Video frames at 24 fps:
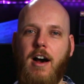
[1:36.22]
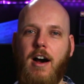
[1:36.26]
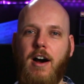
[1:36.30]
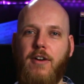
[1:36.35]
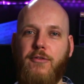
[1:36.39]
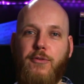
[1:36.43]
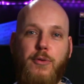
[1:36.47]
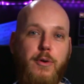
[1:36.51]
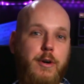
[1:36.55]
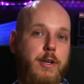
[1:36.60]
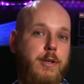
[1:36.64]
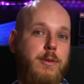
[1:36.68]

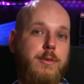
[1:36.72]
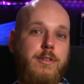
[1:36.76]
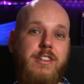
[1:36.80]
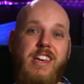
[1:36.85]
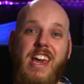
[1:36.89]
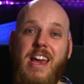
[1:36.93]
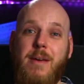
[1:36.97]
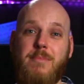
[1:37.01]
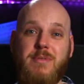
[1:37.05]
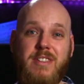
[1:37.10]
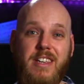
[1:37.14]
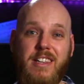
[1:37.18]
For good
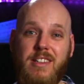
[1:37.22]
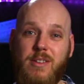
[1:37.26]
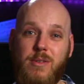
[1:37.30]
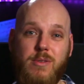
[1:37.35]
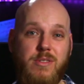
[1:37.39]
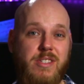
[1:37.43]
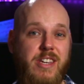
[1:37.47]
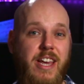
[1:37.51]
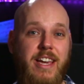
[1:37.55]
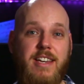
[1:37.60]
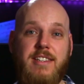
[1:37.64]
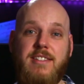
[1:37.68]
games it
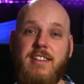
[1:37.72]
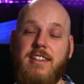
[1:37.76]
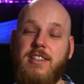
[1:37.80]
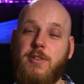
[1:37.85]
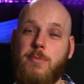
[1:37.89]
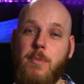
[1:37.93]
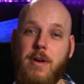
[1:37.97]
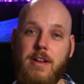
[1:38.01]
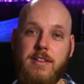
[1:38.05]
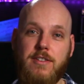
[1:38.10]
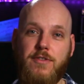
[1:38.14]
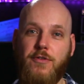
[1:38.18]
could take
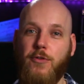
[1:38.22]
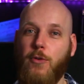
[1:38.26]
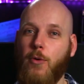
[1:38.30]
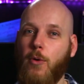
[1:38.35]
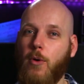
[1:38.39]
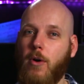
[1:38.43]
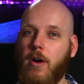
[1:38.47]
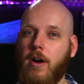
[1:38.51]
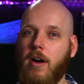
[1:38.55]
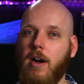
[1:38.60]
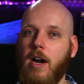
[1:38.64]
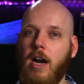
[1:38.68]
6 months,
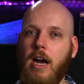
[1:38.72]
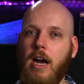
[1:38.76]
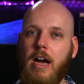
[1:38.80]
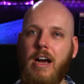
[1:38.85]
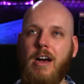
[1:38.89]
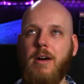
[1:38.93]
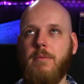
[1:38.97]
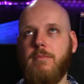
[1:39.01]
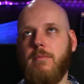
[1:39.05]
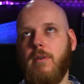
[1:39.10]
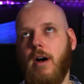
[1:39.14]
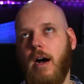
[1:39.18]
for
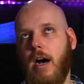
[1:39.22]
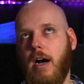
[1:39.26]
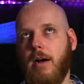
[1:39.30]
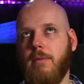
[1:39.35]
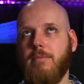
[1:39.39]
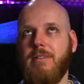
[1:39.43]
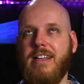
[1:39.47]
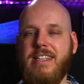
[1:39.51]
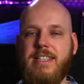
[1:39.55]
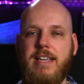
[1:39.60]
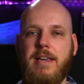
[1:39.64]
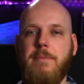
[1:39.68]

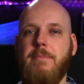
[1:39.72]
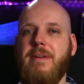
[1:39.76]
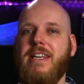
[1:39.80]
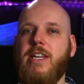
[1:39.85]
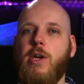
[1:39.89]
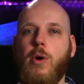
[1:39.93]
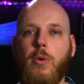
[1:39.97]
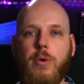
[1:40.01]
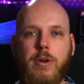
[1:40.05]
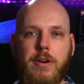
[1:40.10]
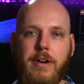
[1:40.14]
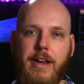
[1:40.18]
let's say
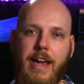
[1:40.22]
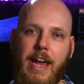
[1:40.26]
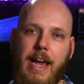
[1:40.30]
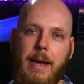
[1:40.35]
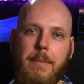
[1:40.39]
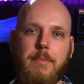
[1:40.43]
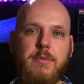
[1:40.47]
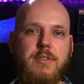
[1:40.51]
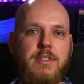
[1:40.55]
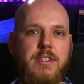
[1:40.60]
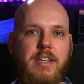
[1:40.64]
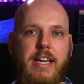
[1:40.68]
mediocre
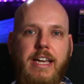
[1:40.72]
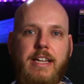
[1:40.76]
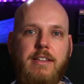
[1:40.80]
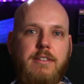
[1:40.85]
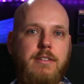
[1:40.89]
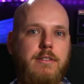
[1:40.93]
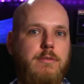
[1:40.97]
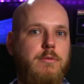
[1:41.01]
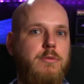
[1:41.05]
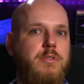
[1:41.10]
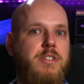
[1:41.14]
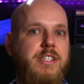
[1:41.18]
games it
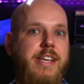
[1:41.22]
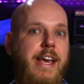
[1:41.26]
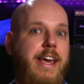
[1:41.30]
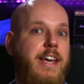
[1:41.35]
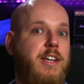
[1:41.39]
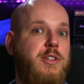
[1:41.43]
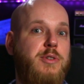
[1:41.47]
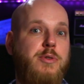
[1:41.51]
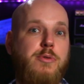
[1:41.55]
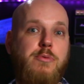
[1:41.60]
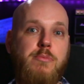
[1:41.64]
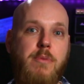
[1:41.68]
could
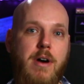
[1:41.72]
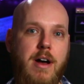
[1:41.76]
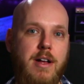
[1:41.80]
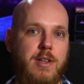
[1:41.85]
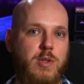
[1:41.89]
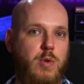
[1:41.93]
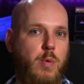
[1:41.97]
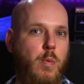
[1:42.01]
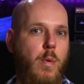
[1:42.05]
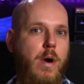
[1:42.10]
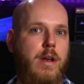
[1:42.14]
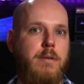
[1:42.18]
take 2
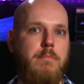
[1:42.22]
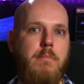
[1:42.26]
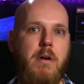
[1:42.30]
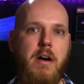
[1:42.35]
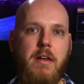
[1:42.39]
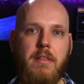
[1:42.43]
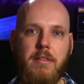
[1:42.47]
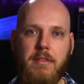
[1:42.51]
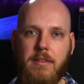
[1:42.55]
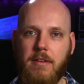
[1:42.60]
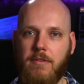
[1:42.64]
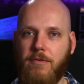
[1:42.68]
months, 1
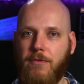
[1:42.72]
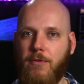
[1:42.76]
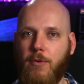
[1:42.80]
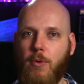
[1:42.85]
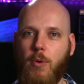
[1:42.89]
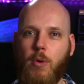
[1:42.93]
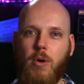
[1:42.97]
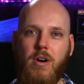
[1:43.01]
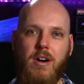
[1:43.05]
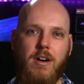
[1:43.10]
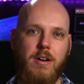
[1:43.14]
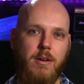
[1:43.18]
month.
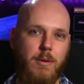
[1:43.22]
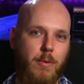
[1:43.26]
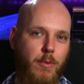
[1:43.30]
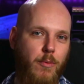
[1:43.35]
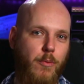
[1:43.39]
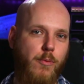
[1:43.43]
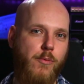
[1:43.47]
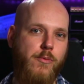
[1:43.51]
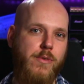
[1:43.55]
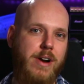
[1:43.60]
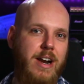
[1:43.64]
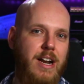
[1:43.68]
For
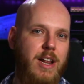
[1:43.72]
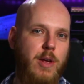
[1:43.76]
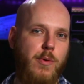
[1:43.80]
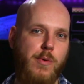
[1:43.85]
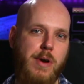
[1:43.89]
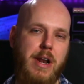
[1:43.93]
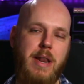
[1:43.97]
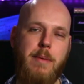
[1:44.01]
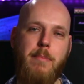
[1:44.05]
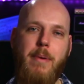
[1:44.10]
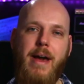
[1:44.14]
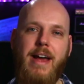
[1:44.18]

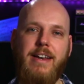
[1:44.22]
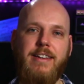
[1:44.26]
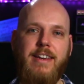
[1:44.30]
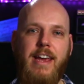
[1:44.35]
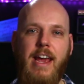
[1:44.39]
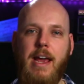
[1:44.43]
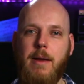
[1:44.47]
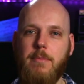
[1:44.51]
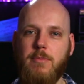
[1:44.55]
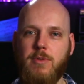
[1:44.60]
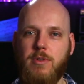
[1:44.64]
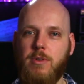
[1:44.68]
really bad
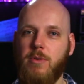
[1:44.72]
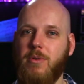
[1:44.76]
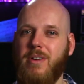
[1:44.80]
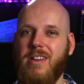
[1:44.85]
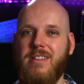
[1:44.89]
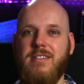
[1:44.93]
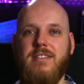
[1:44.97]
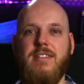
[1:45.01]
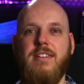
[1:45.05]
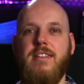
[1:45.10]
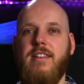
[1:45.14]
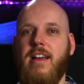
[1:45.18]
games you
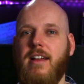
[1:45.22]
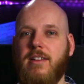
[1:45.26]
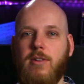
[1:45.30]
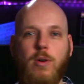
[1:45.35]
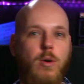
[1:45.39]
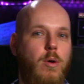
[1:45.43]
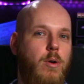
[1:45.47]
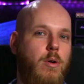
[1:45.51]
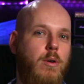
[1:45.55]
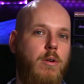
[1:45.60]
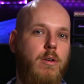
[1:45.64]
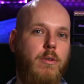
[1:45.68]
can see that
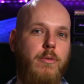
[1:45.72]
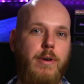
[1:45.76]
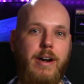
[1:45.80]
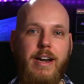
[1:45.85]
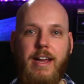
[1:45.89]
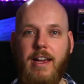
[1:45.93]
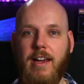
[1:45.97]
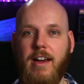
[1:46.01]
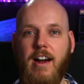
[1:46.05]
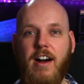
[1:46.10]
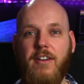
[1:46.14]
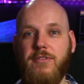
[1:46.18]

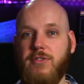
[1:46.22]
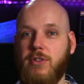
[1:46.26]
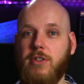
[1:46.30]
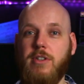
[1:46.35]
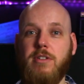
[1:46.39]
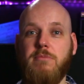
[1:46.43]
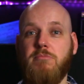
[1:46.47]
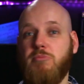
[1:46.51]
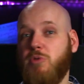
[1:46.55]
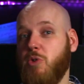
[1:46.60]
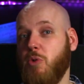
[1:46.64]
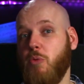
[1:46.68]
already
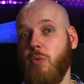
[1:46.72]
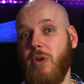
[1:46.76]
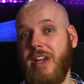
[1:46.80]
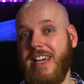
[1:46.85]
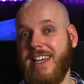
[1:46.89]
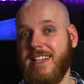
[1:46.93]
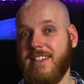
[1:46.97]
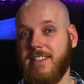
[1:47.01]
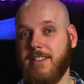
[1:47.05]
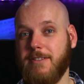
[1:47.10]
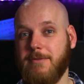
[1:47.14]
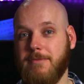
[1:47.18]
after 2
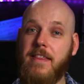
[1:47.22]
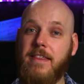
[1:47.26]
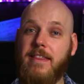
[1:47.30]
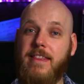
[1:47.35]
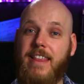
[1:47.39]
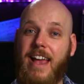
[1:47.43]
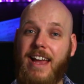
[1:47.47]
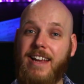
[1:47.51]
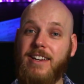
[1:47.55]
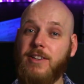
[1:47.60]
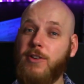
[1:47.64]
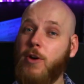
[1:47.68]
weeks.
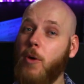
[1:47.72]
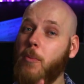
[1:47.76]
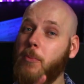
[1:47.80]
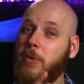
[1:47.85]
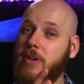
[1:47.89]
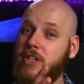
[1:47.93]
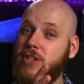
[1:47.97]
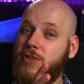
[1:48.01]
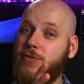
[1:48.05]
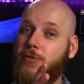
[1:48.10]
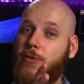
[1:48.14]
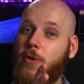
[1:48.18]
Then
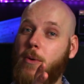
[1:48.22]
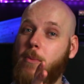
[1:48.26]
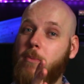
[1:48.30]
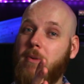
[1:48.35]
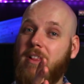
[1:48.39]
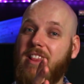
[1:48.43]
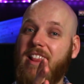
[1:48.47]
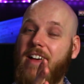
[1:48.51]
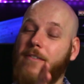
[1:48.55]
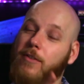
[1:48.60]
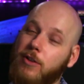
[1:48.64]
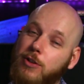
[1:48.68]
companies from
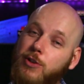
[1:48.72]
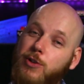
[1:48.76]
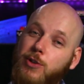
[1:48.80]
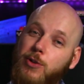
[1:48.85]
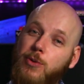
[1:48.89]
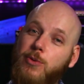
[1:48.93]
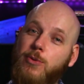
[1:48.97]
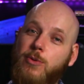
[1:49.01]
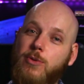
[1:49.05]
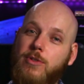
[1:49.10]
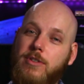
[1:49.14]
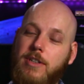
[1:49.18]
level
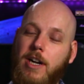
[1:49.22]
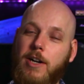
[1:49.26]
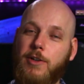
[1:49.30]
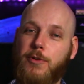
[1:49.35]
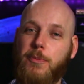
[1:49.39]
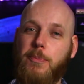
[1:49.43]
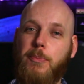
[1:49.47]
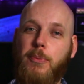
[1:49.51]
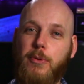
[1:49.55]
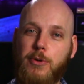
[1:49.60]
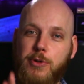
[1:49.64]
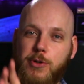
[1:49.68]
2 start
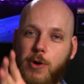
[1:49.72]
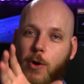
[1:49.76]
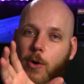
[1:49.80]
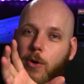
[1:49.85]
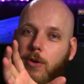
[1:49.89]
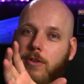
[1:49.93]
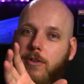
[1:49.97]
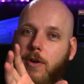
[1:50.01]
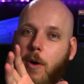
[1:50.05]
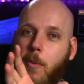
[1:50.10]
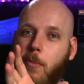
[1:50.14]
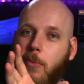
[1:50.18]
to push
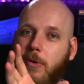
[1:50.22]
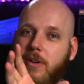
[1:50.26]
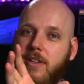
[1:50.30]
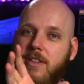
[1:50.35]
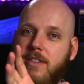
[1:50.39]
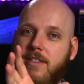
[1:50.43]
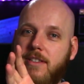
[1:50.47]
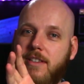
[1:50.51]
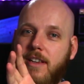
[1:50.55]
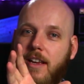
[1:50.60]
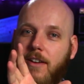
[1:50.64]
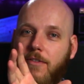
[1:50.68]
on
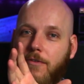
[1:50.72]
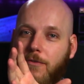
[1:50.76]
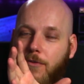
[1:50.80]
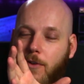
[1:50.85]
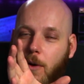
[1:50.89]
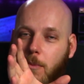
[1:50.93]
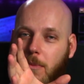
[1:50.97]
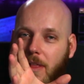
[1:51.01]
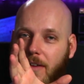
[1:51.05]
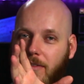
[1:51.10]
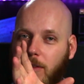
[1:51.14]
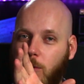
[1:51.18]
companies
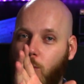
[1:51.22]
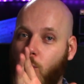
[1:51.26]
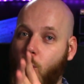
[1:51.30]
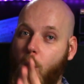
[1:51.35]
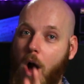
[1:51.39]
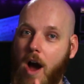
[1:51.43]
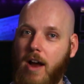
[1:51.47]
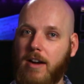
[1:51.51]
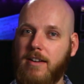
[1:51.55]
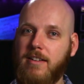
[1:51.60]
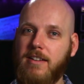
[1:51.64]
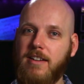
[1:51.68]
from level
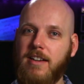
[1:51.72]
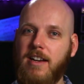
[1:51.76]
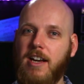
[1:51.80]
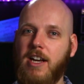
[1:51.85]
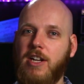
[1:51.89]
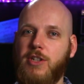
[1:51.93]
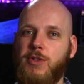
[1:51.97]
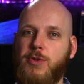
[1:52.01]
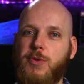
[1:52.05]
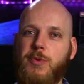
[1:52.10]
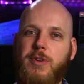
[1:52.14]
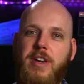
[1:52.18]
1
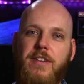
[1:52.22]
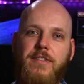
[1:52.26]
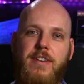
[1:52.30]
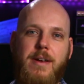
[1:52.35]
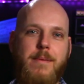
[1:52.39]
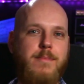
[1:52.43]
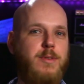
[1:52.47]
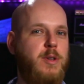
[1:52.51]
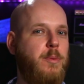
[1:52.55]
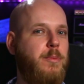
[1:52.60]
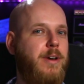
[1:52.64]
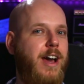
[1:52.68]
to give
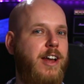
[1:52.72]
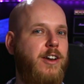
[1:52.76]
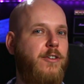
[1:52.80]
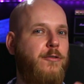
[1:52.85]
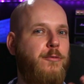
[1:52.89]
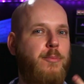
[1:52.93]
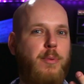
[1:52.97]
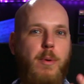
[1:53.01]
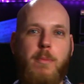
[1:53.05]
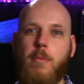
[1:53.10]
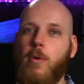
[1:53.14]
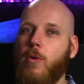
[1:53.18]
them some kind
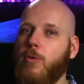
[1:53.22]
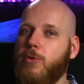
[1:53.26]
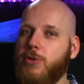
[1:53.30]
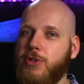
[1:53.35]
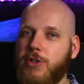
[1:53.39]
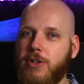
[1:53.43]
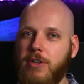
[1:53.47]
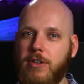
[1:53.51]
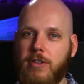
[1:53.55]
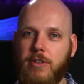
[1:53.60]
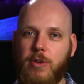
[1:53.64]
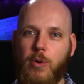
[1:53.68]
of promotion
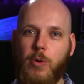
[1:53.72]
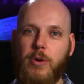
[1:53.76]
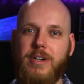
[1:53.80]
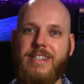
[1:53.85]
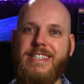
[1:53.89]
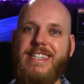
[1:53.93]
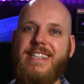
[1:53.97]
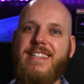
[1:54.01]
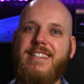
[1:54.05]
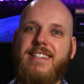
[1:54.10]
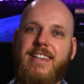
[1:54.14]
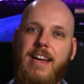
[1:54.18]
or
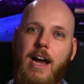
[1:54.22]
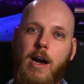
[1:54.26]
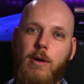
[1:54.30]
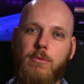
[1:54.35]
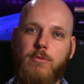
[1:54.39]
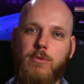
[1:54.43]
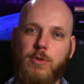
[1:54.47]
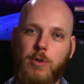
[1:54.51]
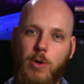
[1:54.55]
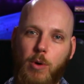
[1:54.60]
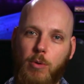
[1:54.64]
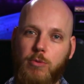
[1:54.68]

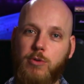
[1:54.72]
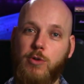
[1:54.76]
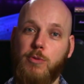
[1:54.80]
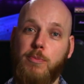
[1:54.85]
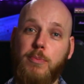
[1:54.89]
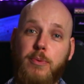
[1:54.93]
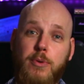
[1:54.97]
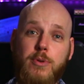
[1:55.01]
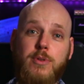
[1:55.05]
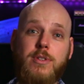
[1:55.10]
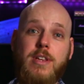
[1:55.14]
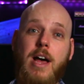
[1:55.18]
discount, to
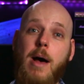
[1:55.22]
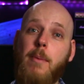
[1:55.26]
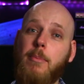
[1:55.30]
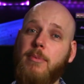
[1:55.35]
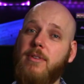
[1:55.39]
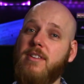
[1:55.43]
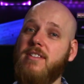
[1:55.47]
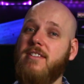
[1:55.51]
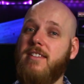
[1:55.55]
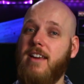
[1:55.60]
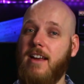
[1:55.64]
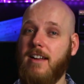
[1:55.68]
boost up
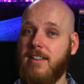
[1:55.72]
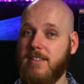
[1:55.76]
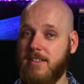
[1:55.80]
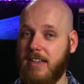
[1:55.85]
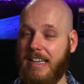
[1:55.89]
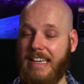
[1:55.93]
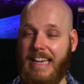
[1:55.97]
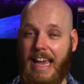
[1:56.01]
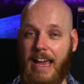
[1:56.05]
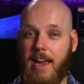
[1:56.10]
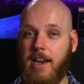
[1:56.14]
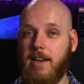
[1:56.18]
the sales
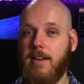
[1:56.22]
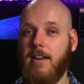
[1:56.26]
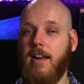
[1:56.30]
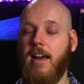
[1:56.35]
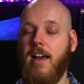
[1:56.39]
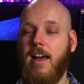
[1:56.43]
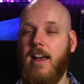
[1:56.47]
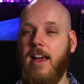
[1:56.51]
again.